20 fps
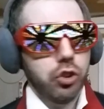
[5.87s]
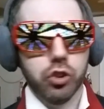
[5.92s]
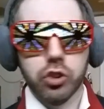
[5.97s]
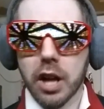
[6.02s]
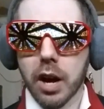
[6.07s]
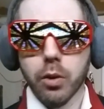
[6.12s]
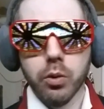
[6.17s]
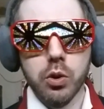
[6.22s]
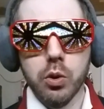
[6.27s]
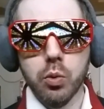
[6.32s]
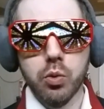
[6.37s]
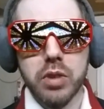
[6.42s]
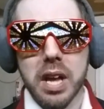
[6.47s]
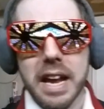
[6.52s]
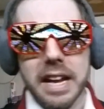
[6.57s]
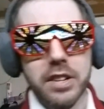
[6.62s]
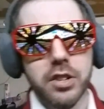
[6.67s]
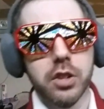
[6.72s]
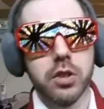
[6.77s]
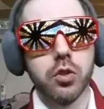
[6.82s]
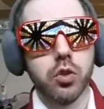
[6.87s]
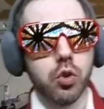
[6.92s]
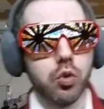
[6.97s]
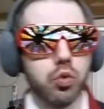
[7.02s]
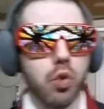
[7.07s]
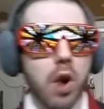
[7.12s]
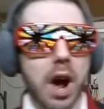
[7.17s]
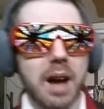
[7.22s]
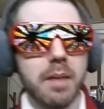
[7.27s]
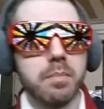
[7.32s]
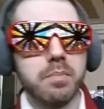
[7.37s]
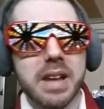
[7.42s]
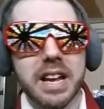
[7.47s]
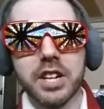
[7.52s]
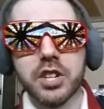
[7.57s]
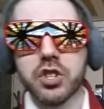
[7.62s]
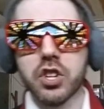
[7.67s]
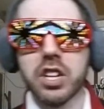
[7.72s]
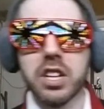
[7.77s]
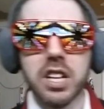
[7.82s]
Salutations, Grime
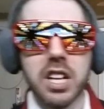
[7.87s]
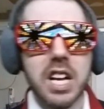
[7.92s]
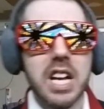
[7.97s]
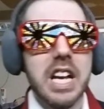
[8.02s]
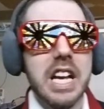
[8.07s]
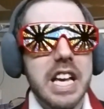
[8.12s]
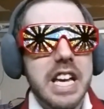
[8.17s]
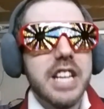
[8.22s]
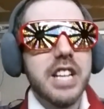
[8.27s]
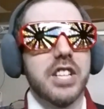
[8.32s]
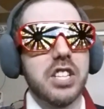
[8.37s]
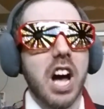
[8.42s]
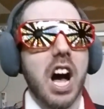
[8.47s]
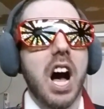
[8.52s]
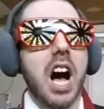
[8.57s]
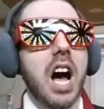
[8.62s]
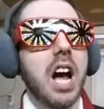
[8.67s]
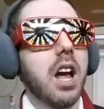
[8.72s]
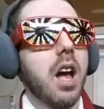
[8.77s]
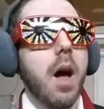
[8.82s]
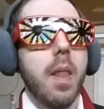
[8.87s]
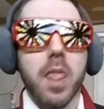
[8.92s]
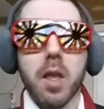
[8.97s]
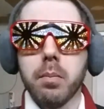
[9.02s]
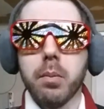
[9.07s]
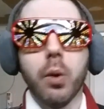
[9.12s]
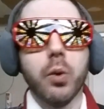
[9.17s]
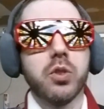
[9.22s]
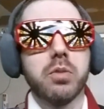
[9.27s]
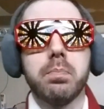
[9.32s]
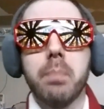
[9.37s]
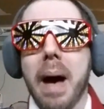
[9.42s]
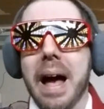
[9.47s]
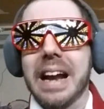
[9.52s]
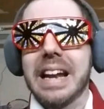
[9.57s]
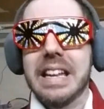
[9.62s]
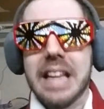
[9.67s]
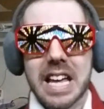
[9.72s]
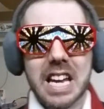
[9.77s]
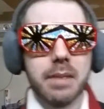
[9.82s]
Nation. It is I, the most
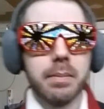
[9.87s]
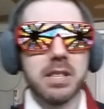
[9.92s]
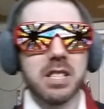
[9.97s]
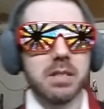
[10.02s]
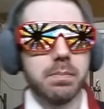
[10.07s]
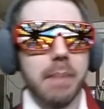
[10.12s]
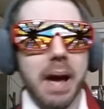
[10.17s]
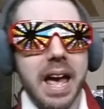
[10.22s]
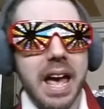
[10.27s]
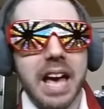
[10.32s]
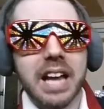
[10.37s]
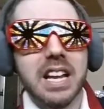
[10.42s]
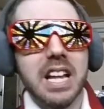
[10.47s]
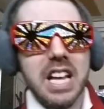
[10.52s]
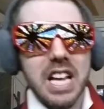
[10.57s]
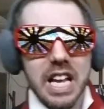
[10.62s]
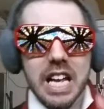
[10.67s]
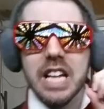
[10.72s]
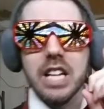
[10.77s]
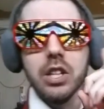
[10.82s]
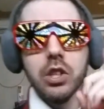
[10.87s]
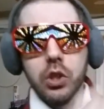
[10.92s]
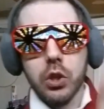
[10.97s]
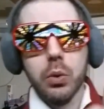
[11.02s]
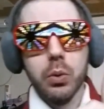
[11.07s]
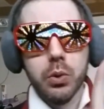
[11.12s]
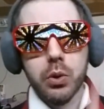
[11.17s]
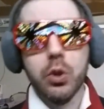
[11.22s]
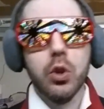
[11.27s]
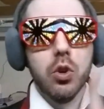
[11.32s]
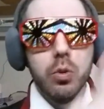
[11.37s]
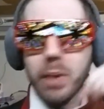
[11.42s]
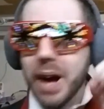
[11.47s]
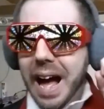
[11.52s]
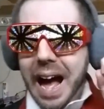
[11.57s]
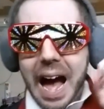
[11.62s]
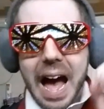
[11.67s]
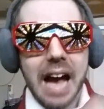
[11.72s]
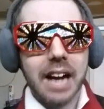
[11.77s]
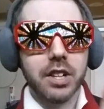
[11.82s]
magnanimous man in
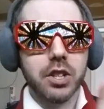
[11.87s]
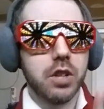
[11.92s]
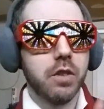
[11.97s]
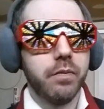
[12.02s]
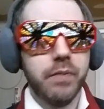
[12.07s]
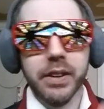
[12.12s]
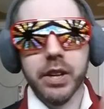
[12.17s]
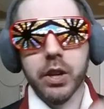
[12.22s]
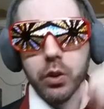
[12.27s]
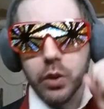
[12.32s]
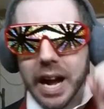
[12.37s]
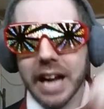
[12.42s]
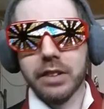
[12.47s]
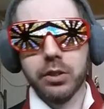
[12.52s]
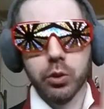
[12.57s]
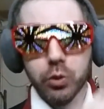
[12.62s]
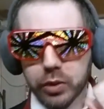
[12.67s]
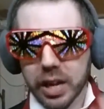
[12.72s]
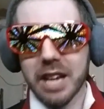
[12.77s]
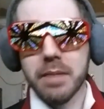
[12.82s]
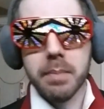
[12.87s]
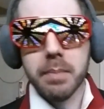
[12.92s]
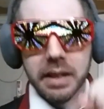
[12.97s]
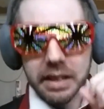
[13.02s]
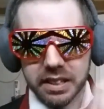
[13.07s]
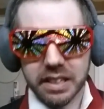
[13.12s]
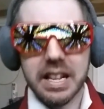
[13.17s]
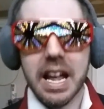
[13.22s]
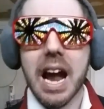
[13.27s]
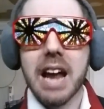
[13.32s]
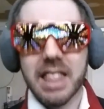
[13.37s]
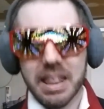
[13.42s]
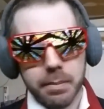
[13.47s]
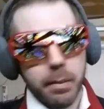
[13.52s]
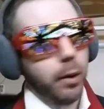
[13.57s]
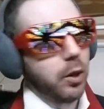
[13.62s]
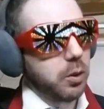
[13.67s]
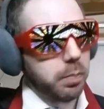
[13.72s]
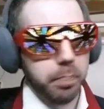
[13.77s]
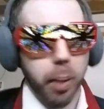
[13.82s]
YouTube action figure entertainment today, the
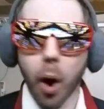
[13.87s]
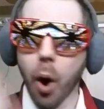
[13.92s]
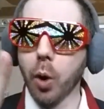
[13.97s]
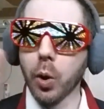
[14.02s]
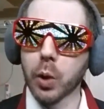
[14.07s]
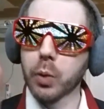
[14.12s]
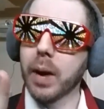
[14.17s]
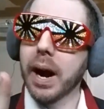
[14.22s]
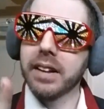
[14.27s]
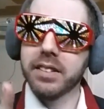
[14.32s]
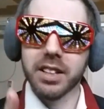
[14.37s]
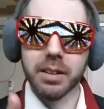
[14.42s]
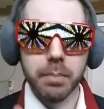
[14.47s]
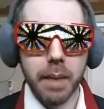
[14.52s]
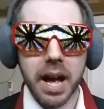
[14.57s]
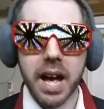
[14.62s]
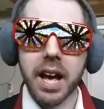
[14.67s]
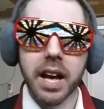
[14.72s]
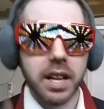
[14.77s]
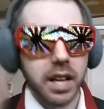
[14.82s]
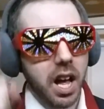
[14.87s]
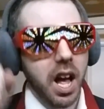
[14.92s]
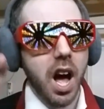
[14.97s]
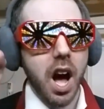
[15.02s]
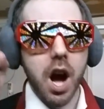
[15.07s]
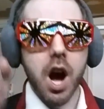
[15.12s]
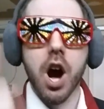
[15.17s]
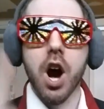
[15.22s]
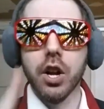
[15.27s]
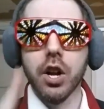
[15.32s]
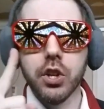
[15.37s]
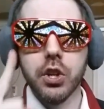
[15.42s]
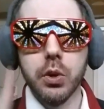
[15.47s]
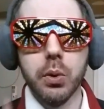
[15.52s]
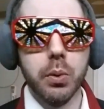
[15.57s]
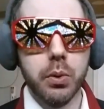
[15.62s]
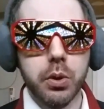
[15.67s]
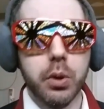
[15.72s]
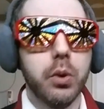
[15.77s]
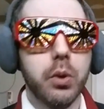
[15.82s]
most polarizing man on
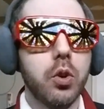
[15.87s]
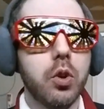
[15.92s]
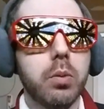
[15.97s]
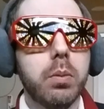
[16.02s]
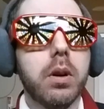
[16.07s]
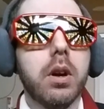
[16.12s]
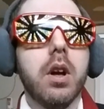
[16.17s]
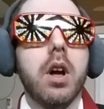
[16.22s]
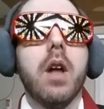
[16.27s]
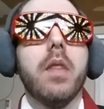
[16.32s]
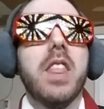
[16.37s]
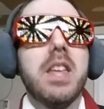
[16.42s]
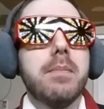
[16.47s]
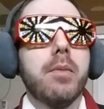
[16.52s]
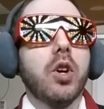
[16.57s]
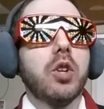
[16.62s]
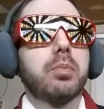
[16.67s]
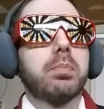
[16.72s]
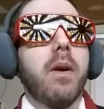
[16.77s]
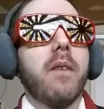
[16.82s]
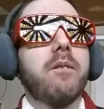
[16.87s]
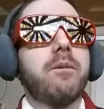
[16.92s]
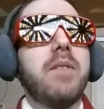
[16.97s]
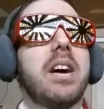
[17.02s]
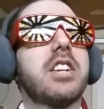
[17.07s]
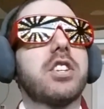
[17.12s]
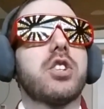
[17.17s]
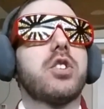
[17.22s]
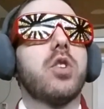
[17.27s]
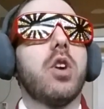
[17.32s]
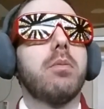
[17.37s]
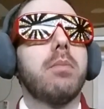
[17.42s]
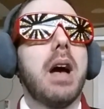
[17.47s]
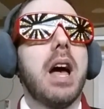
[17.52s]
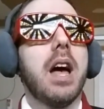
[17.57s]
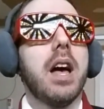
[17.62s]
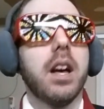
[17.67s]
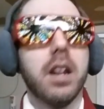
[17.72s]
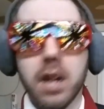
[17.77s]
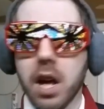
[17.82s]
YouTube, the most professional
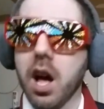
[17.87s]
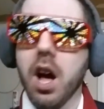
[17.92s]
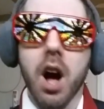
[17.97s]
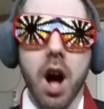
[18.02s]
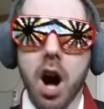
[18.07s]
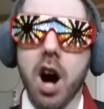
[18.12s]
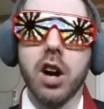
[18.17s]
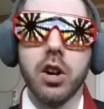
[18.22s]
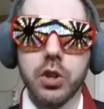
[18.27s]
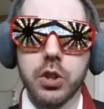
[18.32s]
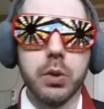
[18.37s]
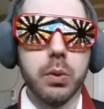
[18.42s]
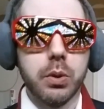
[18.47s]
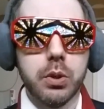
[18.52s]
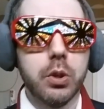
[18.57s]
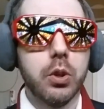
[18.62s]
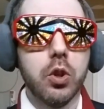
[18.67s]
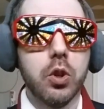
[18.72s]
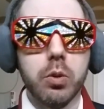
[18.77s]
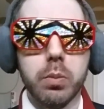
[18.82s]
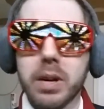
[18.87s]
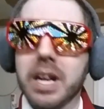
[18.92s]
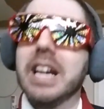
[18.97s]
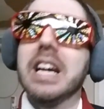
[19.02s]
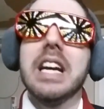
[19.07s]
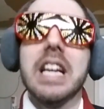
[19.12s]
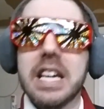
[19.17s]
man on YouTube.